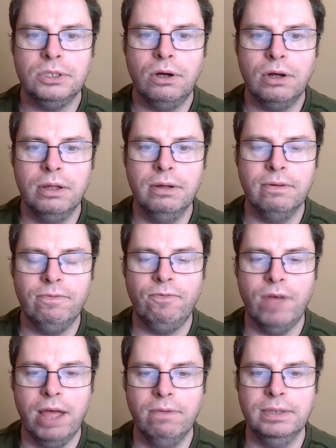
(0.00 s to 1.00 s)
Talking of
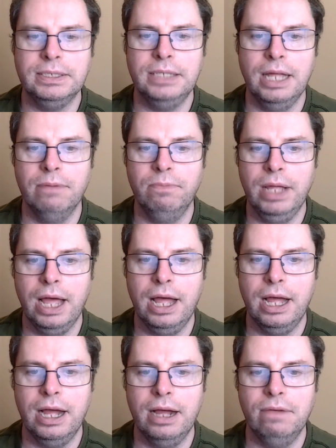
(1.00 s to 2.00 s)
favourites, then we
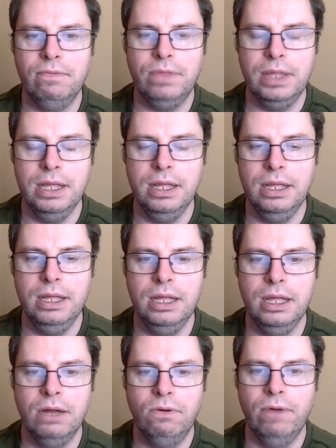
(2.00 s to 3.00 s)
have
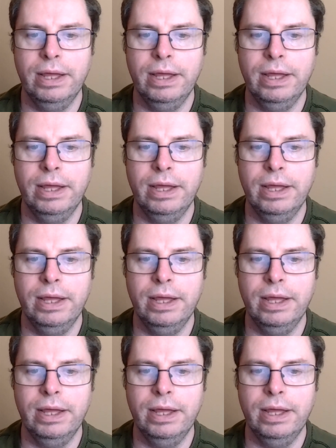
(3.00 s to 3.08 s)
the